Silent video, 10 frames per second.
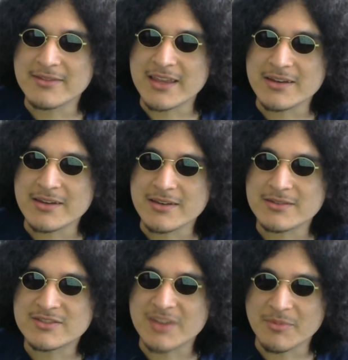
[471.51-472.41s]

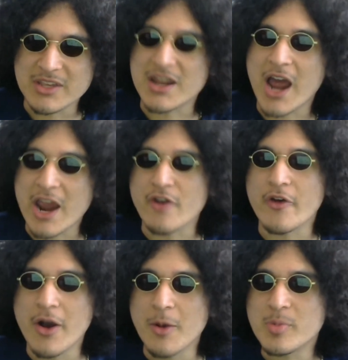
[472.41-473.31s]
than something in
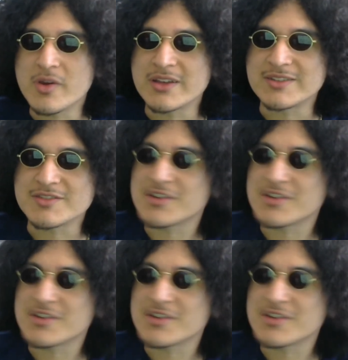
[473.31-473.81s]
IRL because,